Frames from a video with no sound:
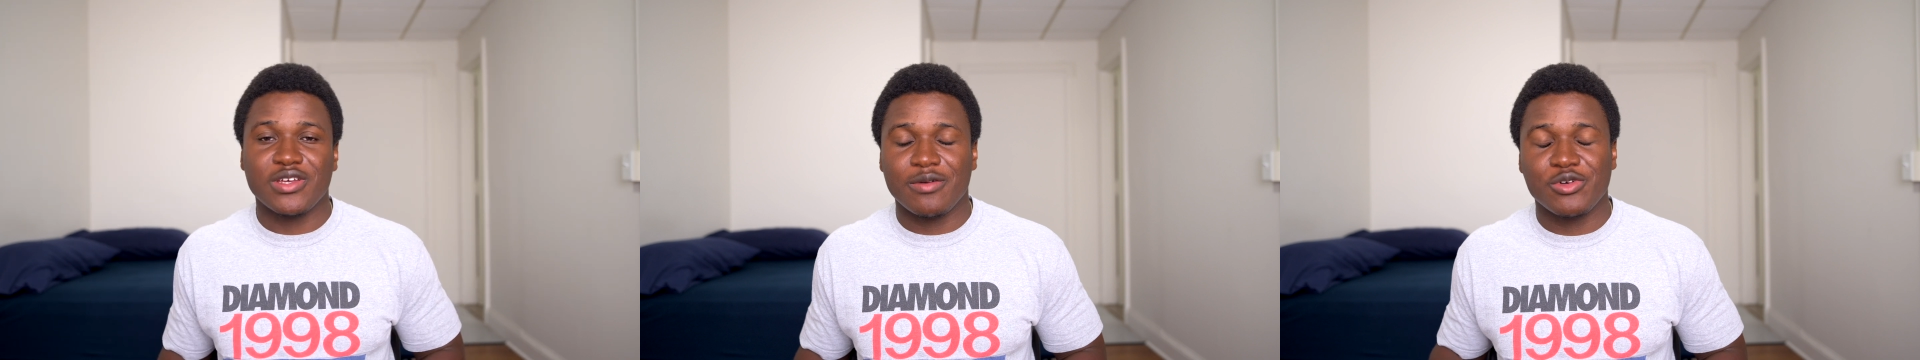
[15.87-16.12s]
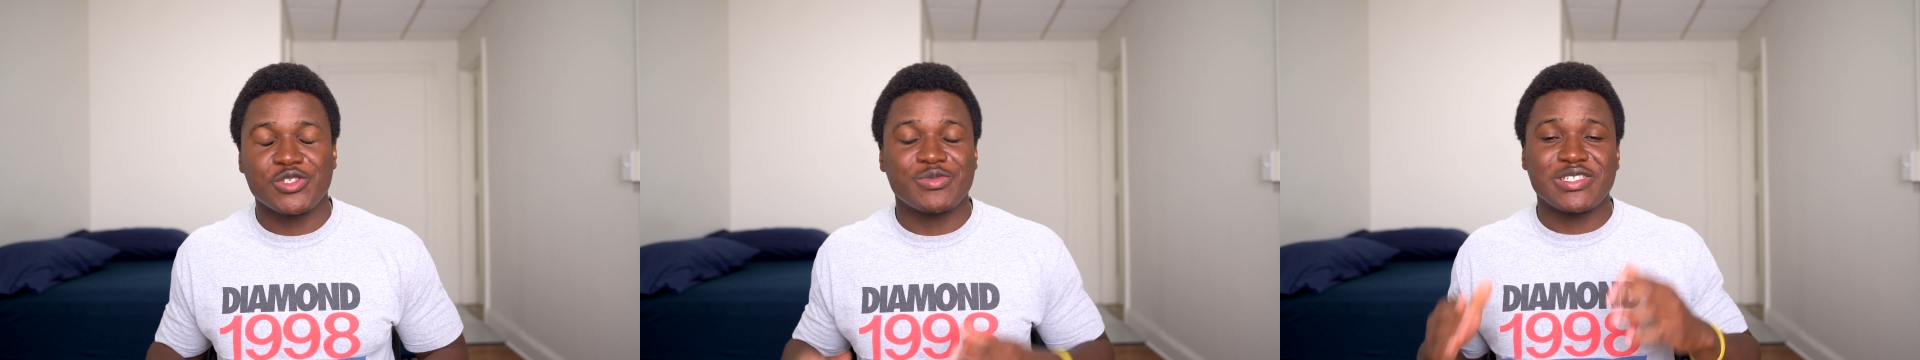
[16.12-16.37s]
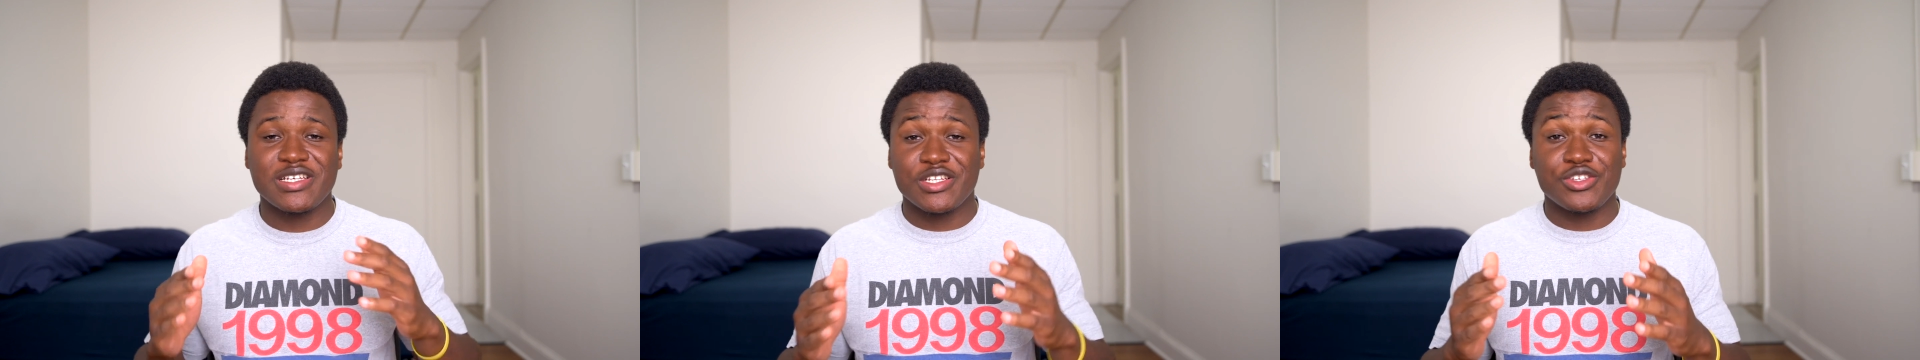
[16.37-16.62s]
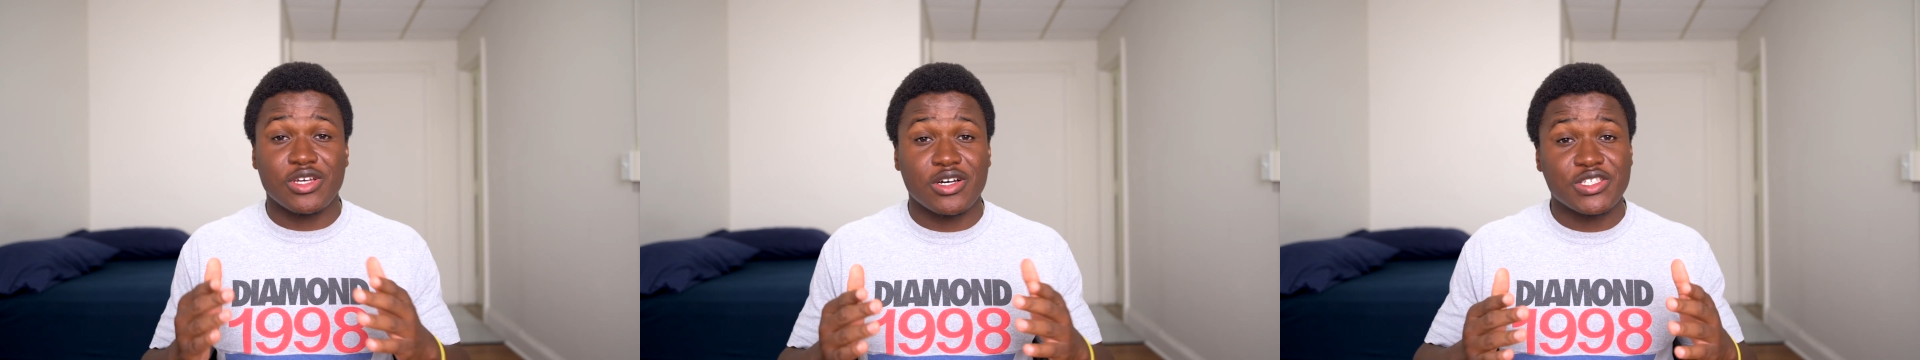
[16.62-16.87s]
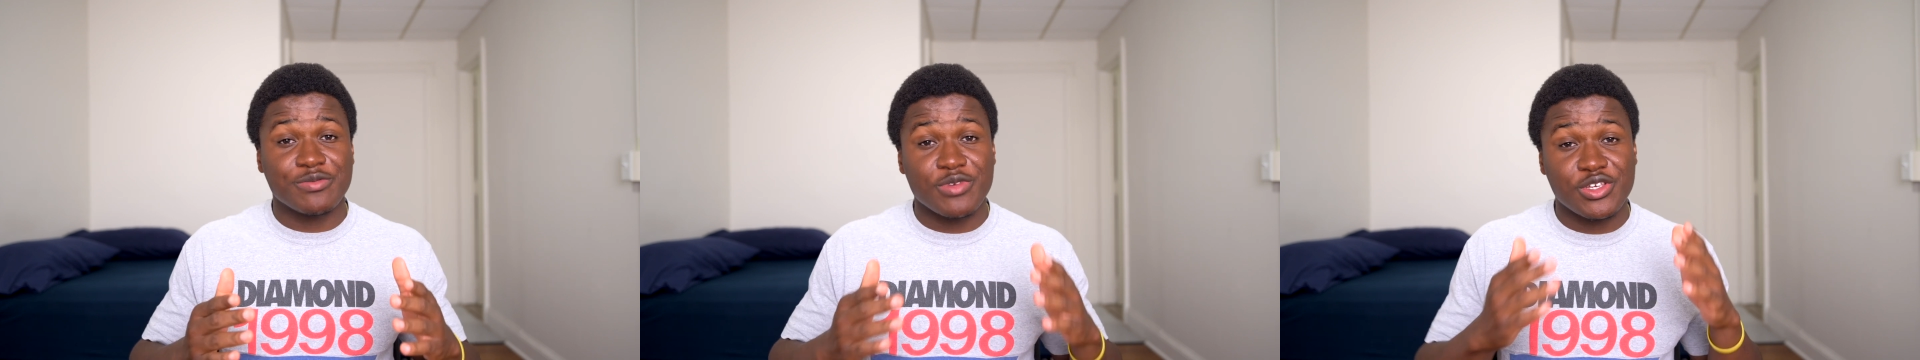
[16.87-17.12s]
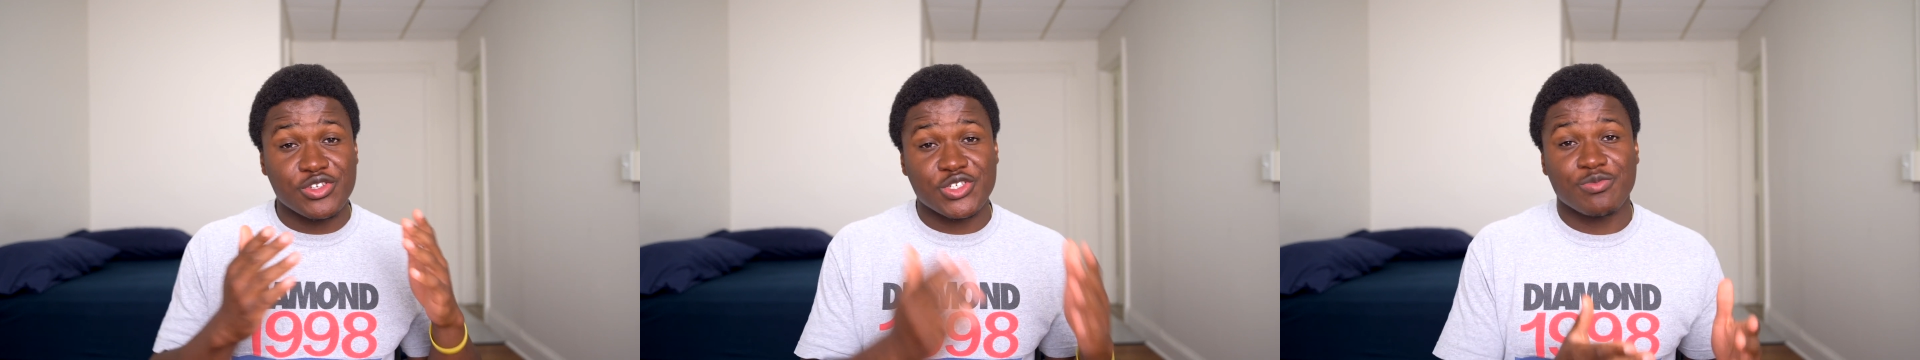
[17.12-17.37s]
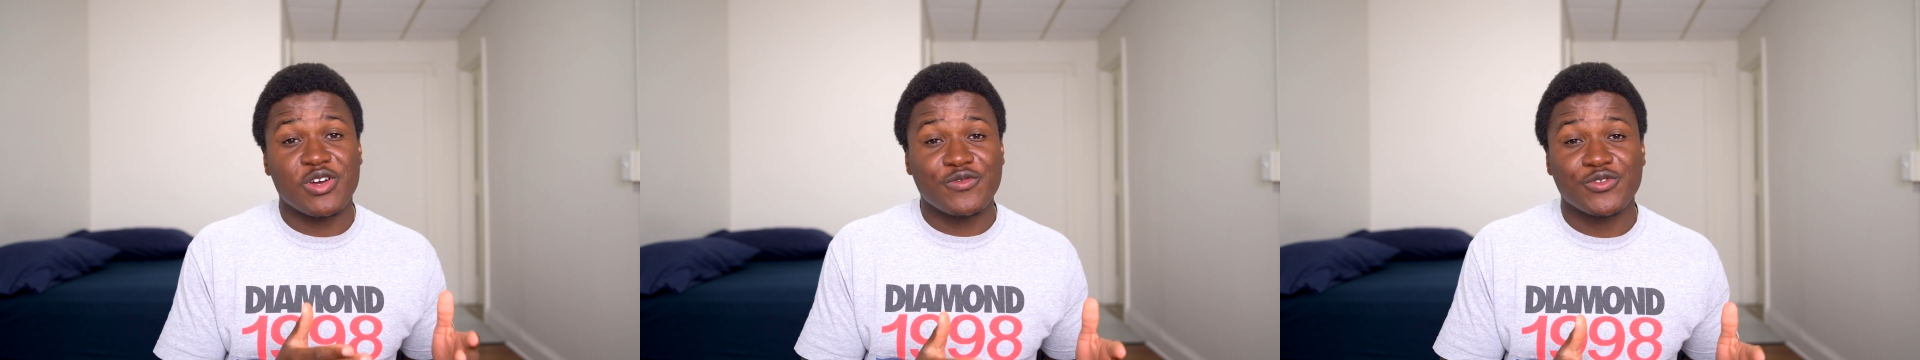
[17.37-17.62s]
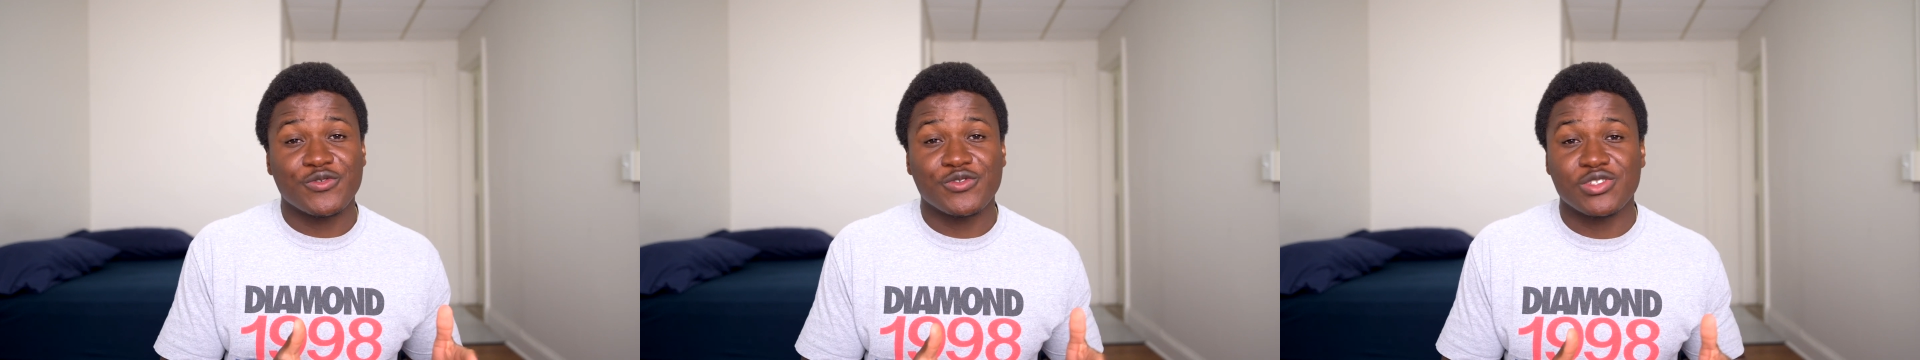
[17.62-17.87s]
I'm going to be telling you how to make your
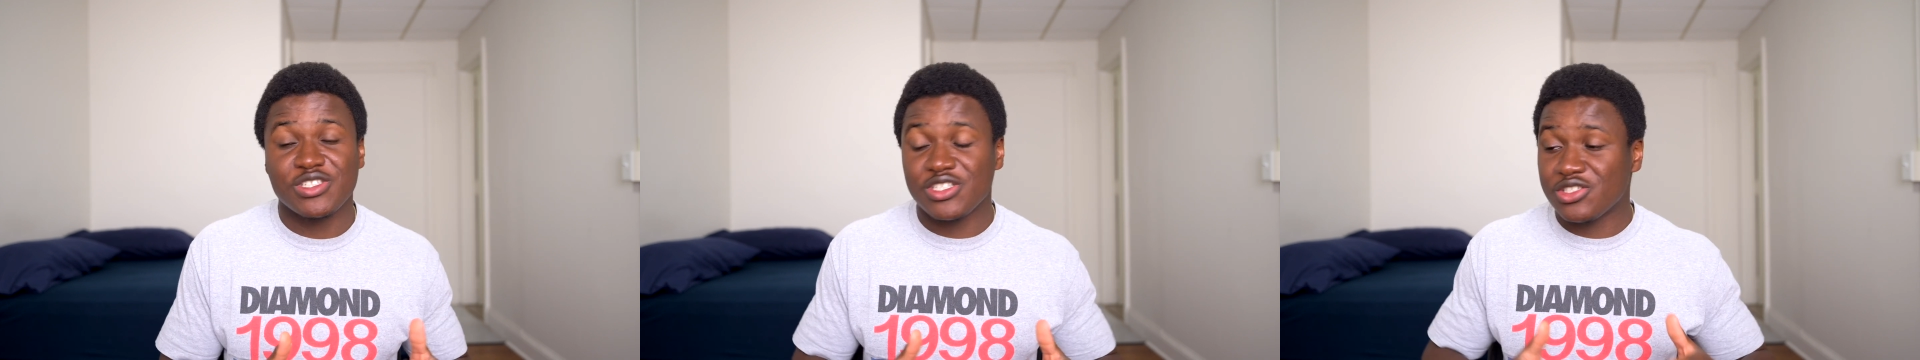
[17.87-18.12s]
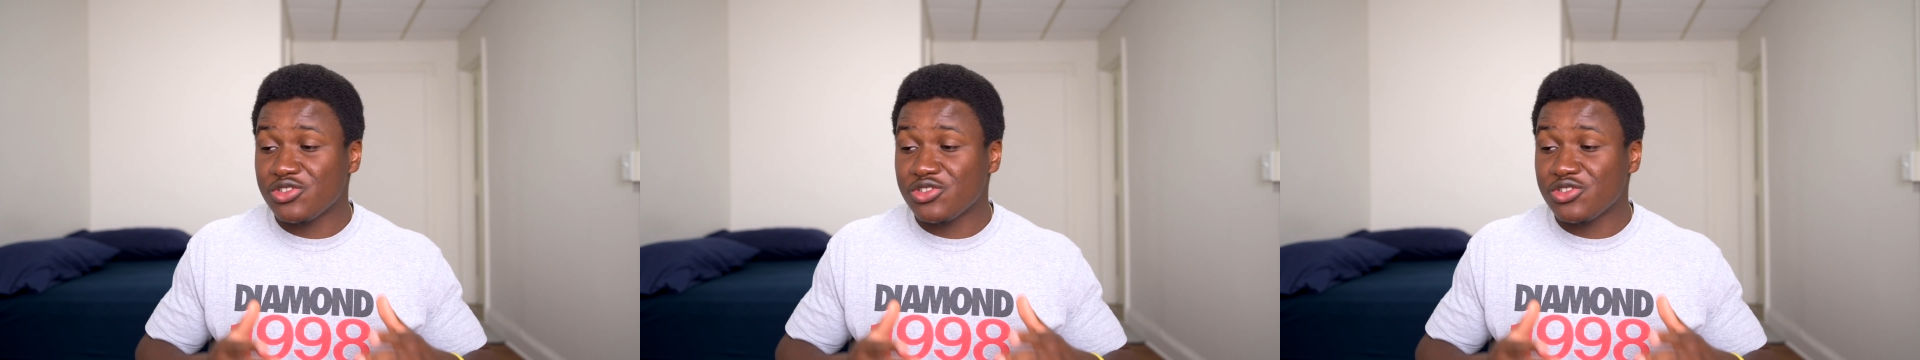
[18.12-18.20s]
smartphone footage